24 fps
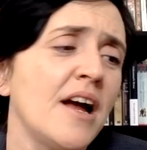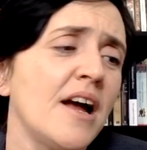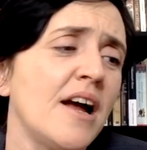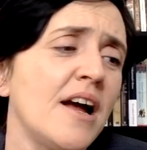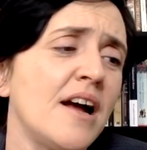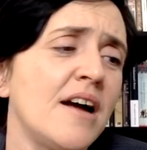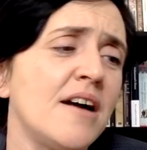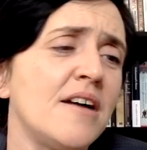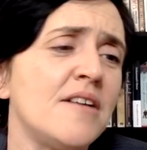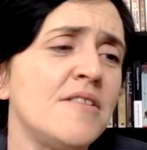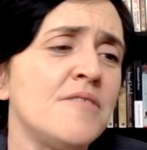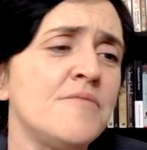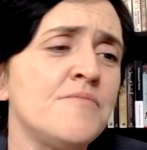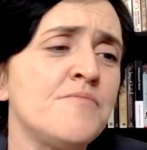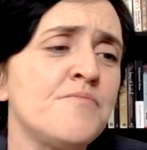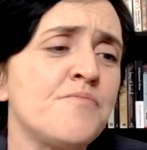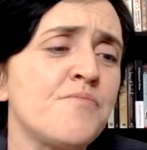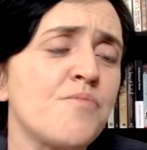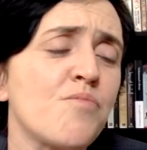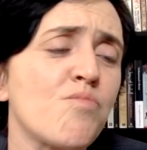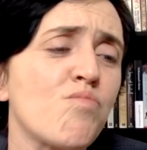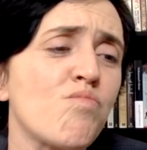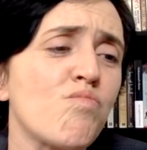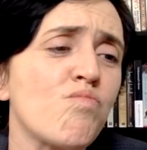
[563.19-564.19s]

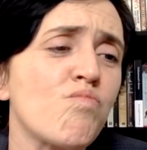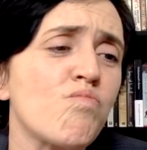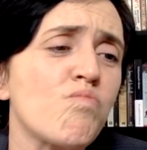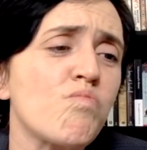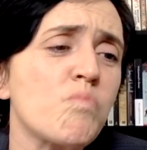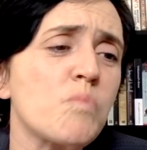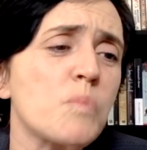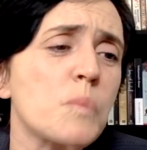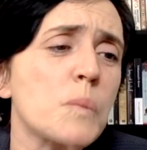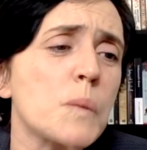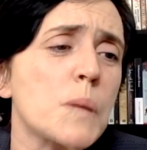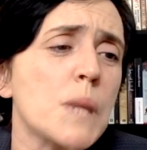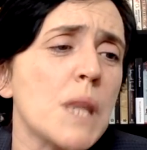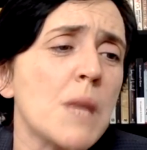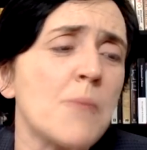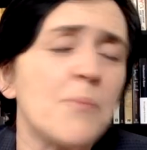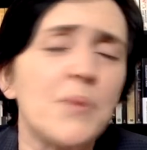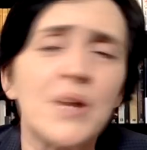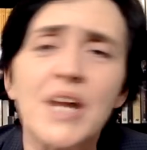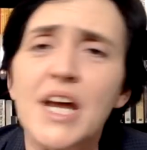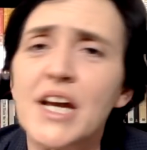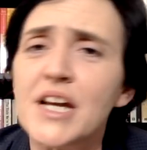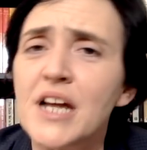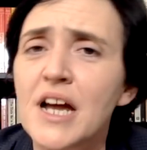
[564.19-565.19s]

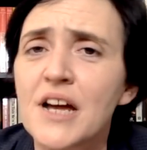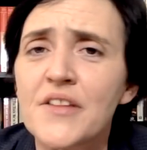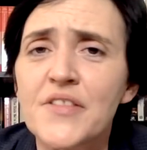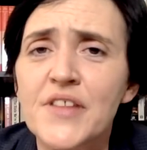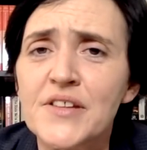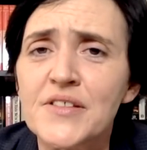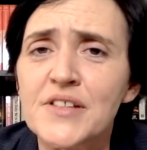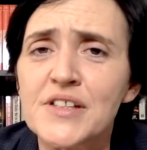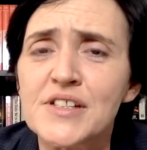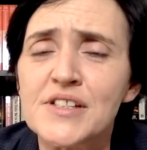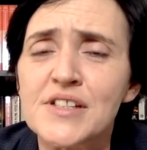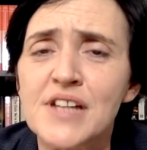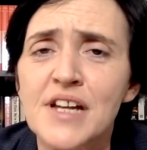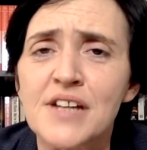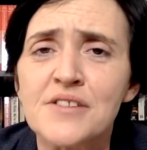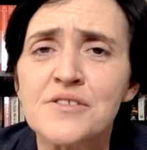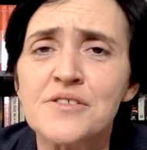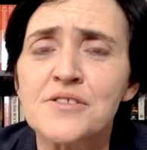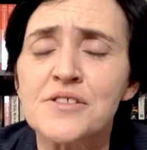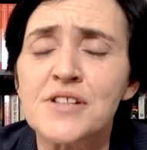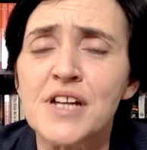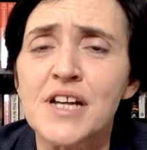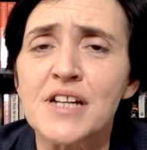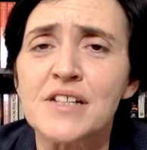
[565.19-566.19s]
but I think the
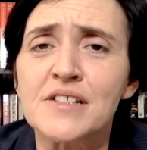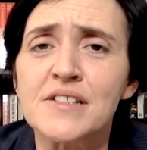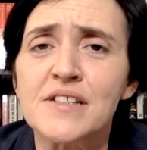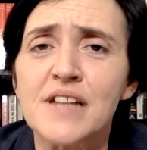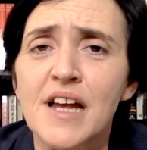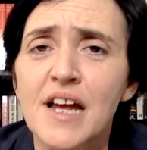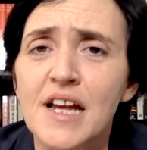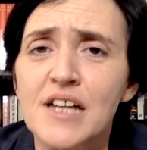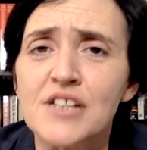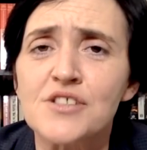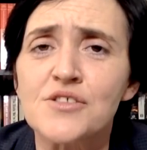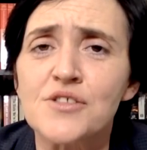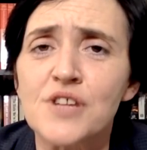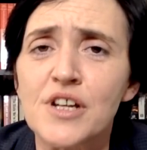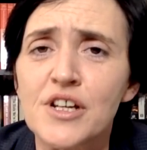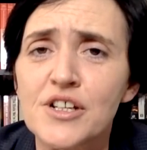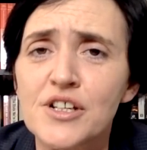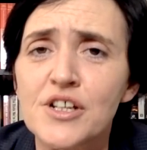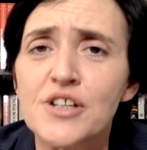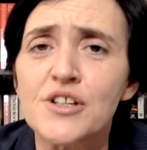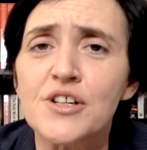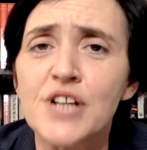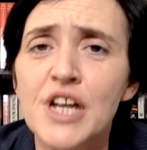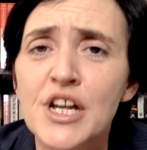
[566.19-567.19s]
standard has
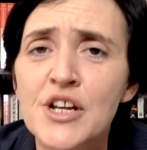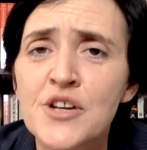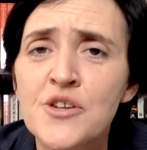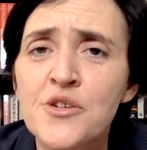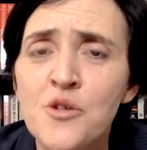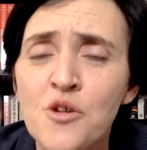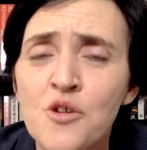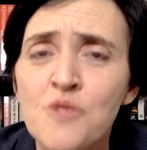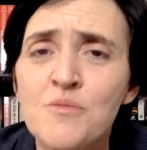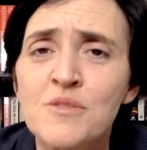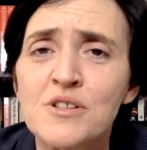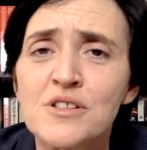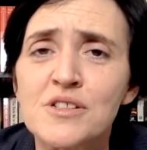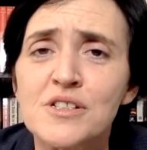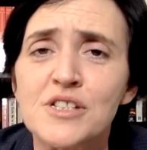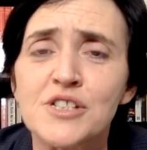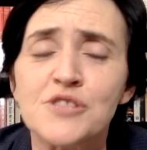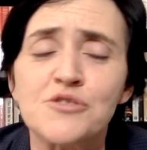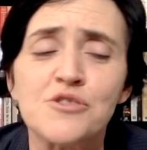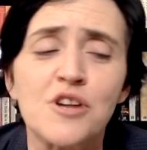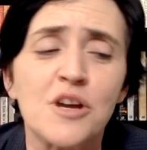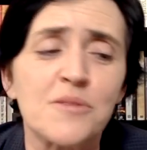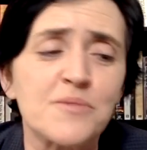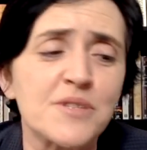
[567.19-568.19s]

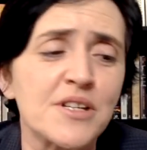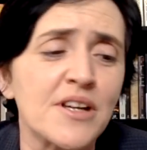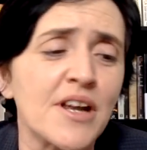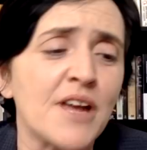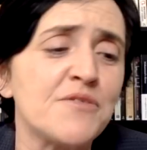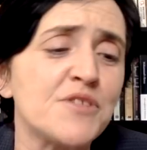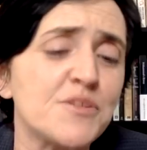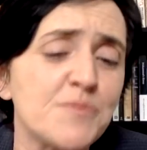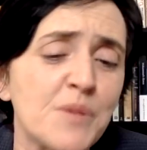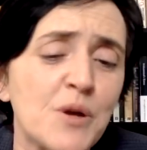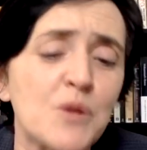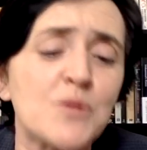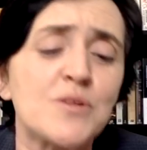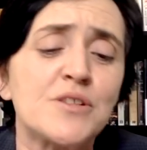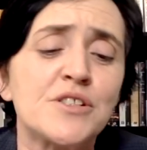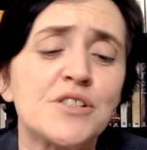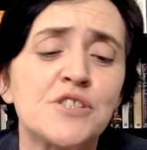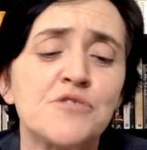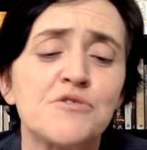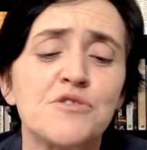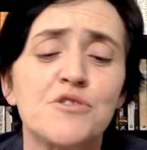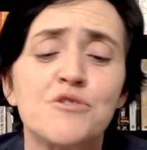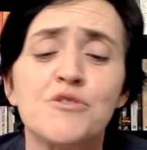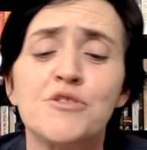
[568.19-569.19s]
enormously dropped, and I've spoken
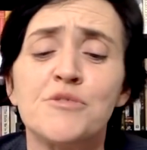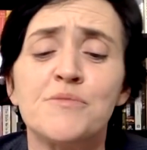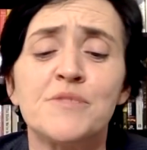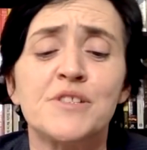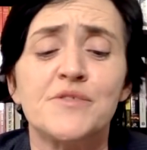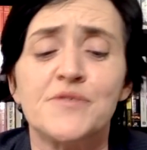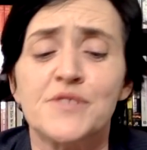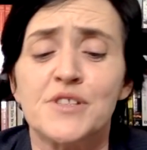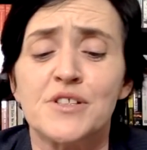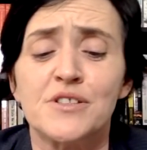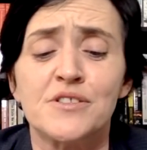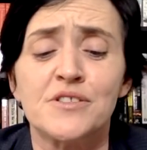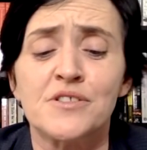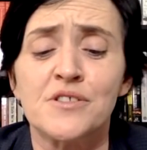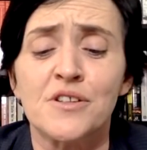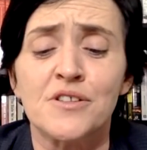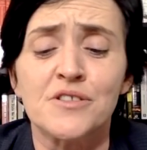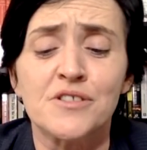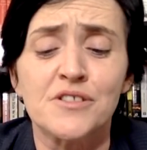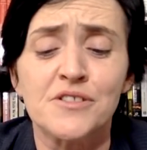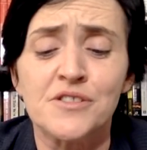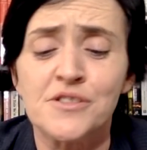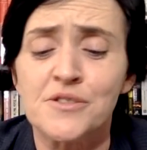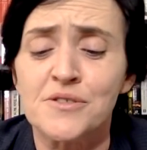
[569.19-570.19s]
to recruitment
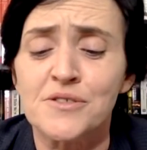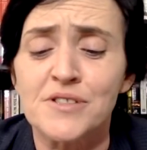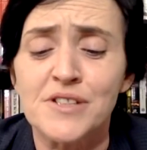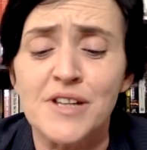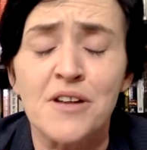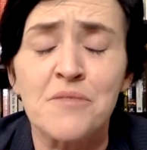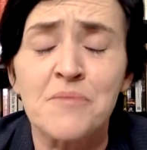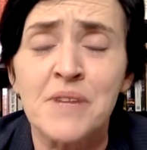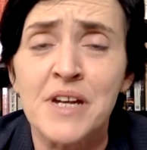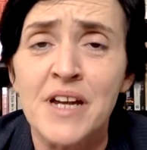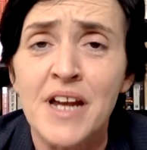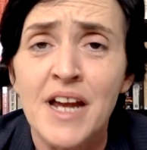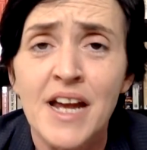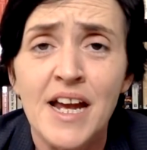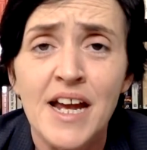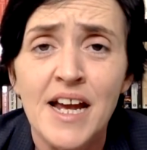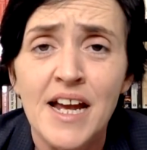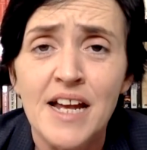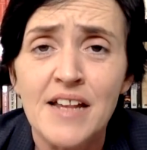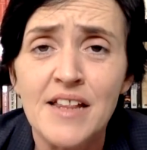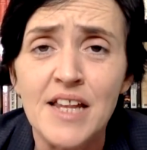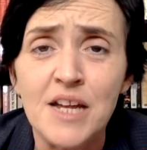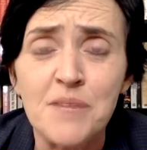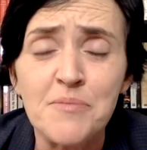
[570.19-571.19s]
consultants who'll tell me
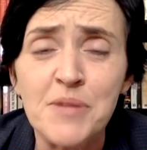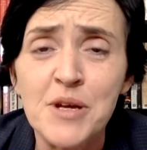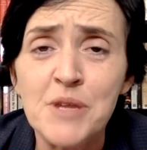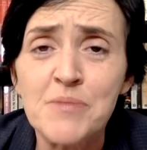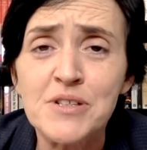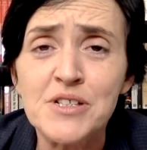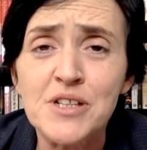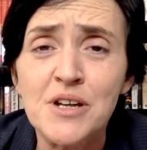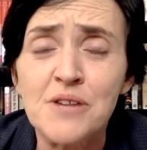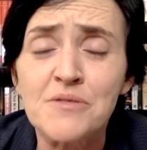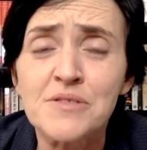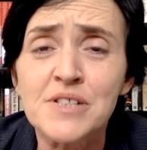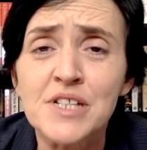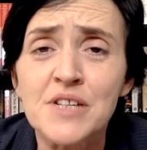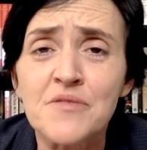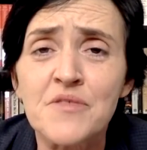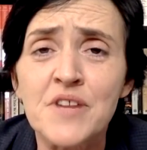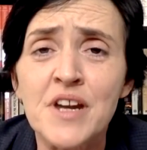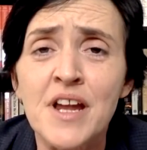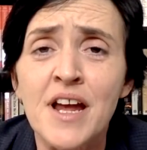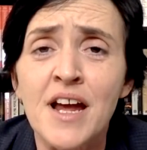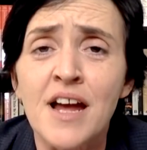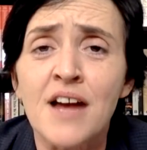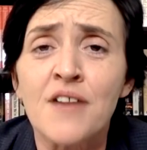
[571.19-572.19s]
that people don't
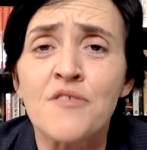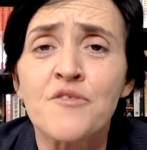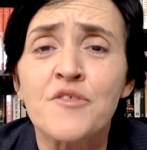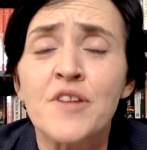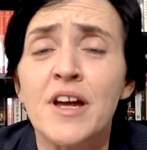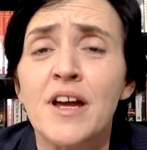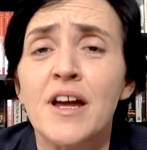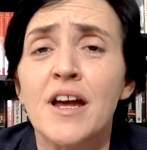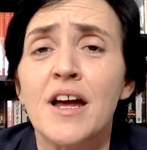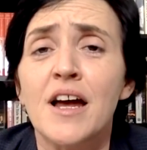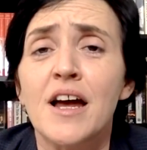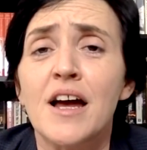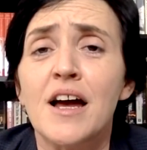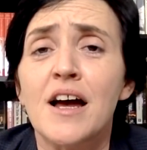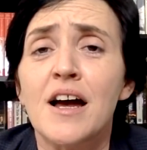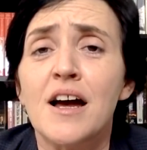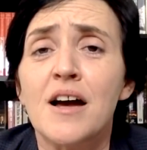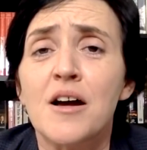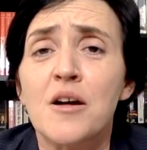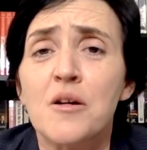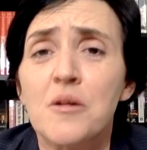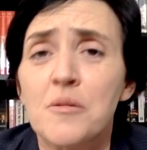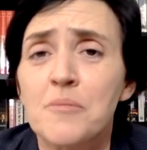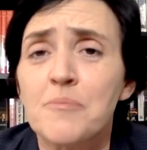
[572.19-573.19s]
even have
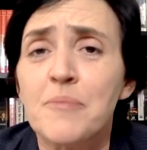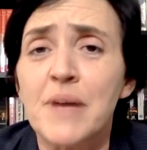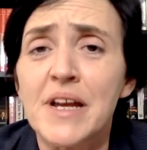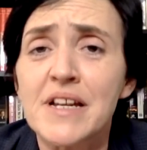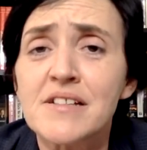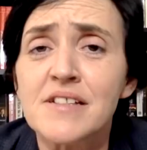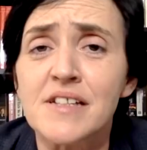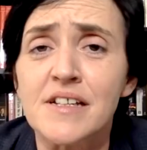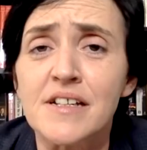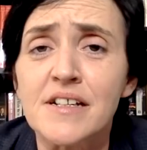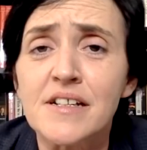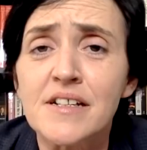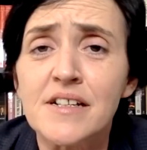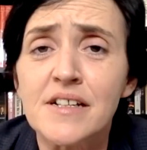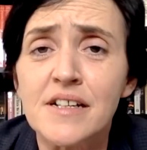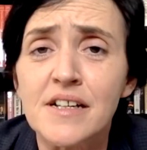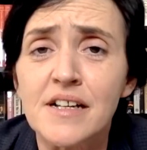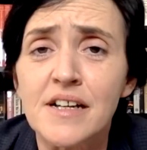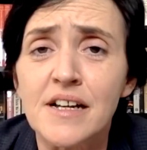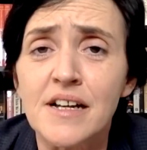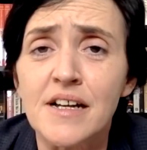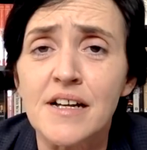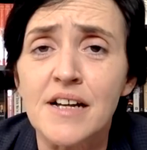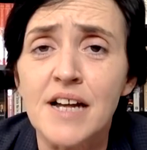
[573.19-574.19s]
a
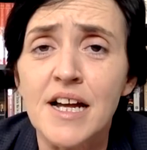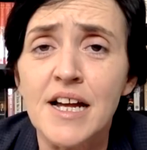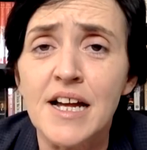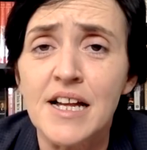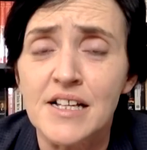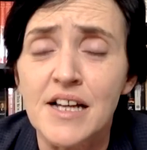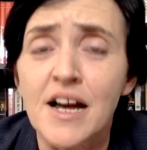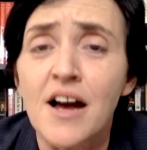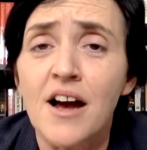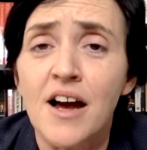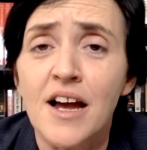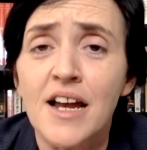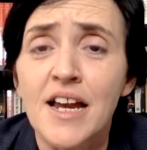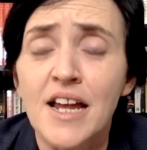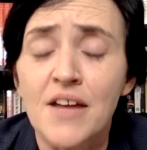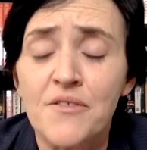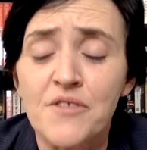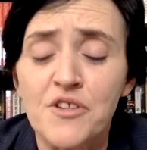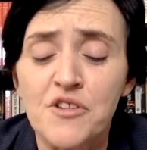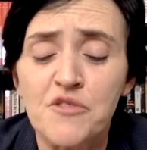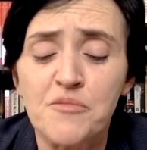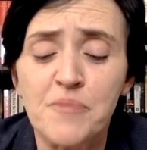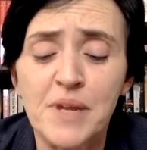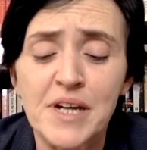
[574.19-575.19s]
high
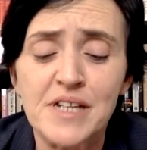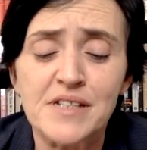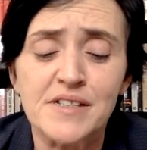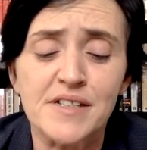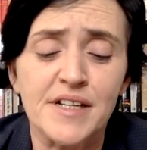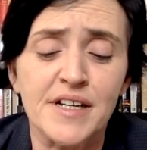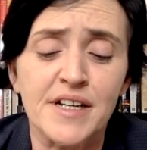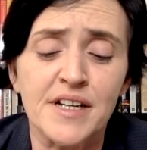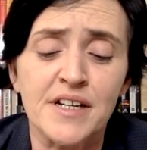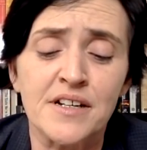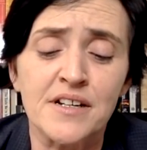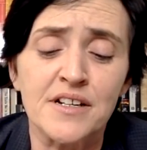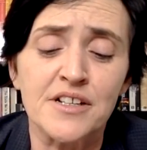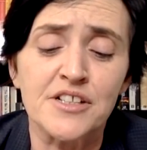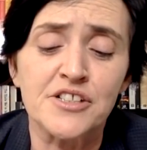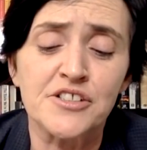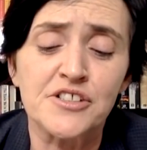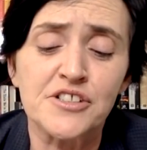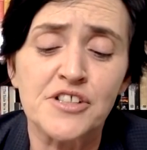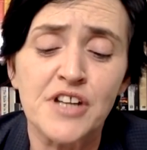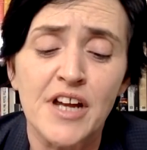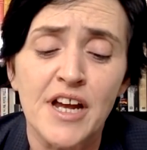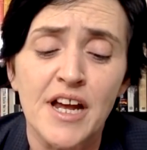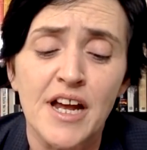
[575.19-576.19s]
level of basic
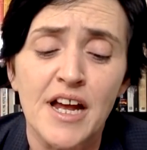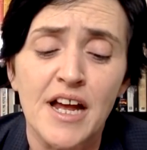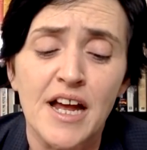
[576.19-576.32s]
English,